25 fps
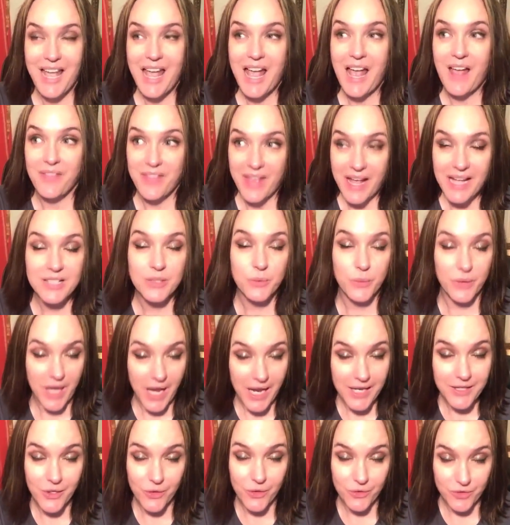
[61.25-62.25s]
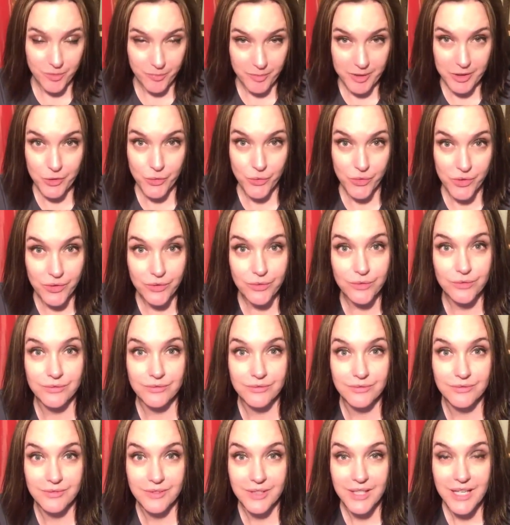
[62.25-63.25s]
And that's what I know to be true.
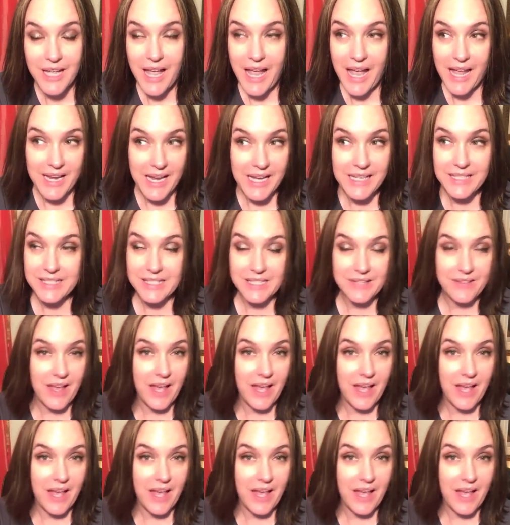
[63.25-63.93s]
And I see